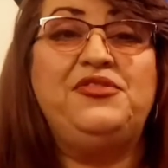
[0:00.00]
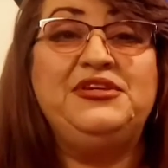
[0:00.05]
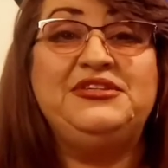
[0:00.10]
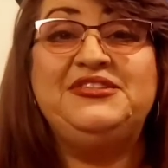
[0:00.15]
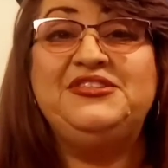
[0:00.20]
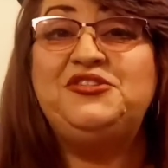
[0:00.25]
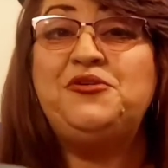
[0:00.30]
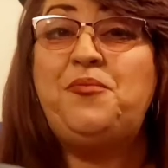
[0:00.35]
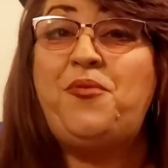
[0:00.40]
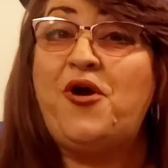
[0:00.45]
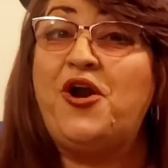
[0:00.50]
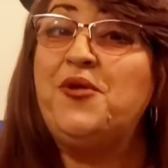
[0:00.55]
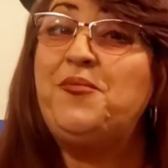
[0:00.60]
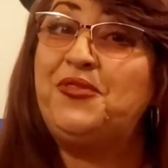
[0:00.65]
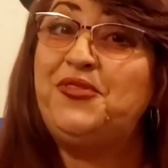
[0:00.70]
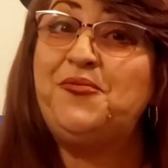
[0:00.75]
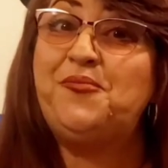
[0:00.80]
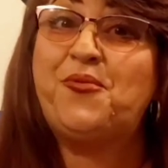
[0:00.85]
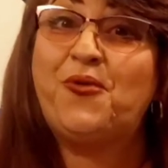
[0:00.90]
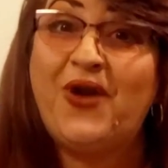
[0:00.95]
This is a part
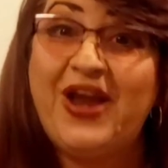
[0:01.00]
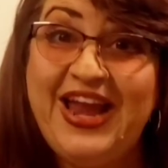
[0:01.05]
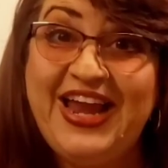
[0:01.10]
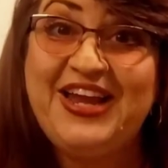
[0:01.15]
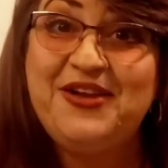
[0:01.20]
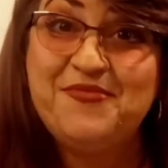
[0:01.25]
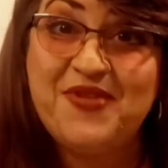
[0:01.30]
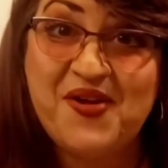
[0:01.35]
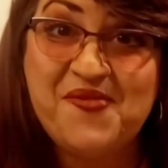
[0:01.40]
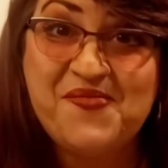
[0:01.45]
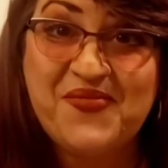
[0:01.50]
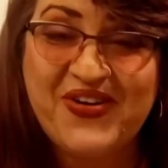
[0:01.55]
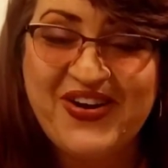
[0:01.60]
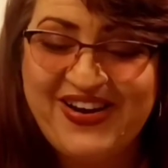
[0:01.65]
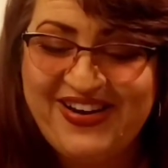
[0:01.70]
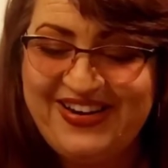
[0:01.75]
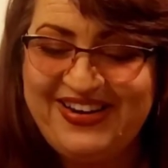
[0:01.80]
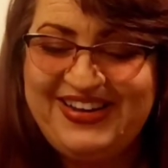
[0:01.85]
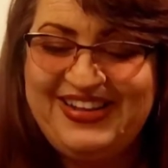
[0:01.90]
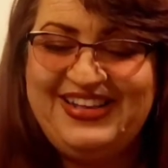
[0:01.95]
about the brain, remember?